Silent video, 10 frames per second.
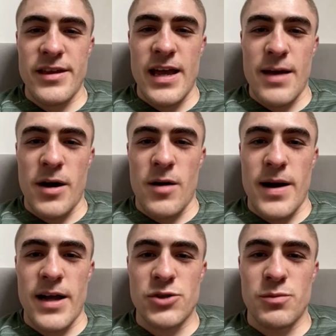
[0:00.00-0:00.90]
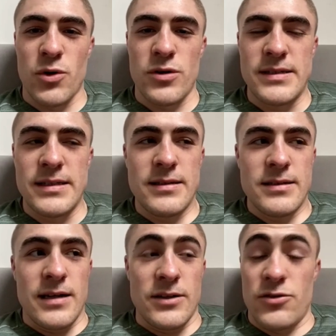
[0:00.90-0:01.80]
yet about a match, but
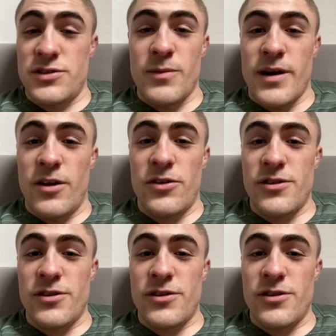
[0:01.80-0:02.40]
I don't see why not.